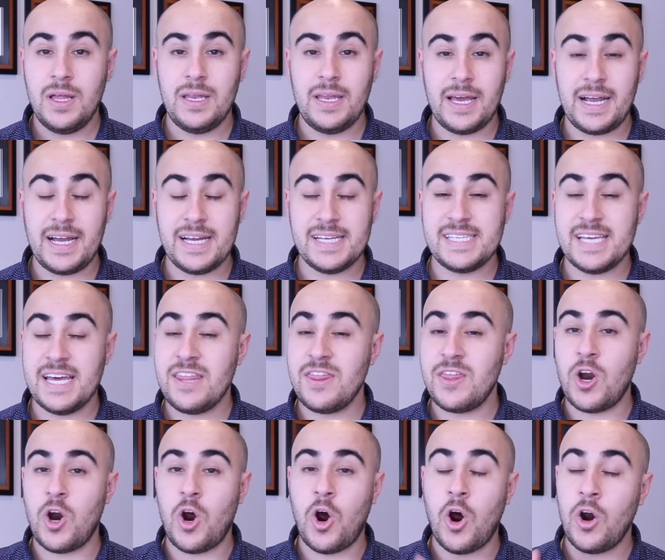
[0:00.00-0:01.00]
Like I said,
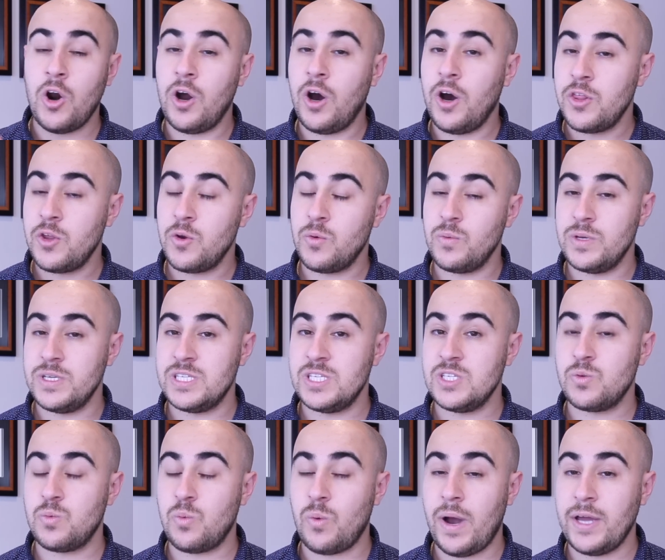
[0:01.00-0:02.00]
there are other
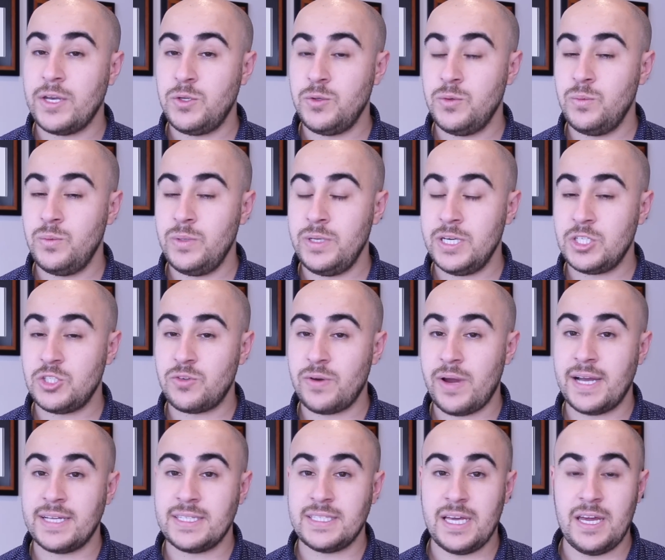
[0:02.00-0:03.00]
reasons why to we
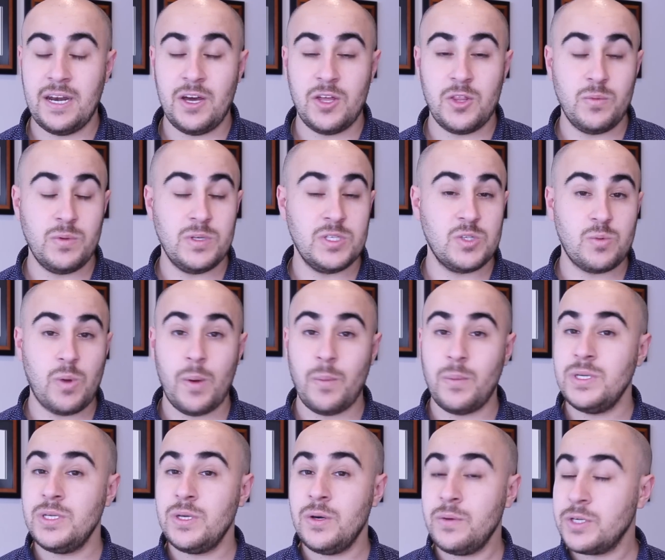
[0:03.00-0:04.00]
extract and other reasons why
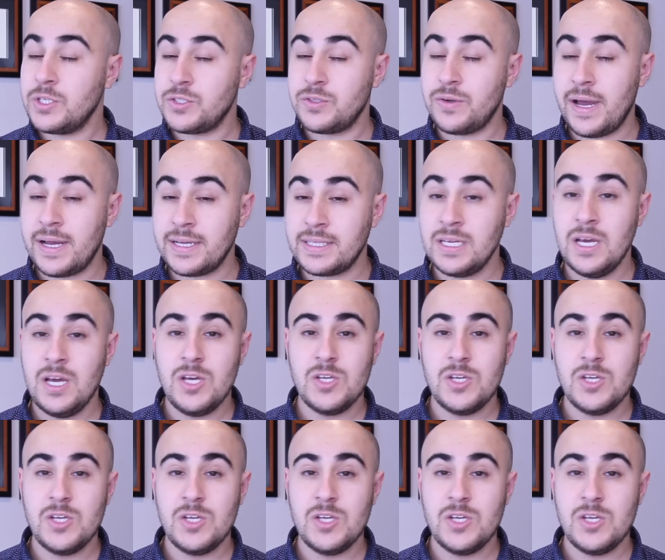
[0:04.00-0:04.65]
we don't extract.